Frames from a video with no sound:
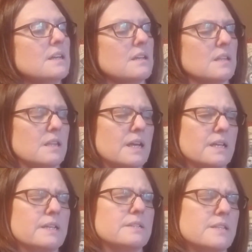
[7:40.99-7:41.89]

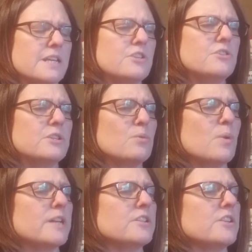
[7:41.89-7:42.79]
Cluck continued to
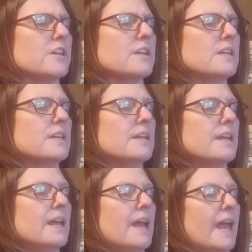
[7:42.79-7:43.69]
wonder,
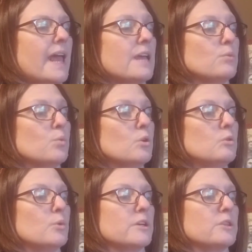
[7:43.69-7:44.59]
and
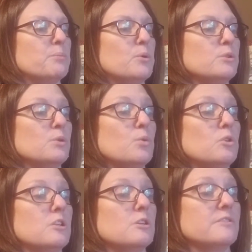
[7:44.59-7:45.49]
Woolworth pulled the
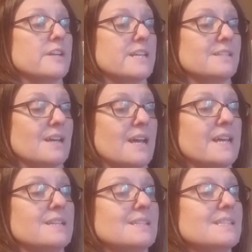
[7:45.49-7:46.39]
wool over his
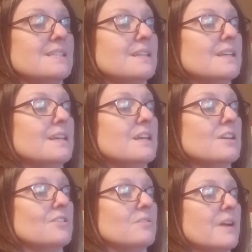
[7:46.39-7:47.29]
eyes.
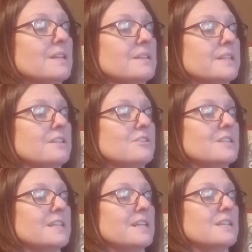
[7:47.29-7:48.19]
Gruntly
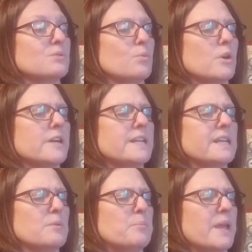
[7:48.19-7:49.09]
looked at his worried
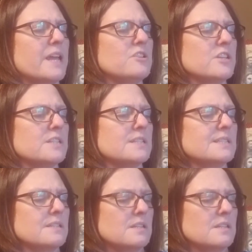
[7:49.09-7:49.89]
companions.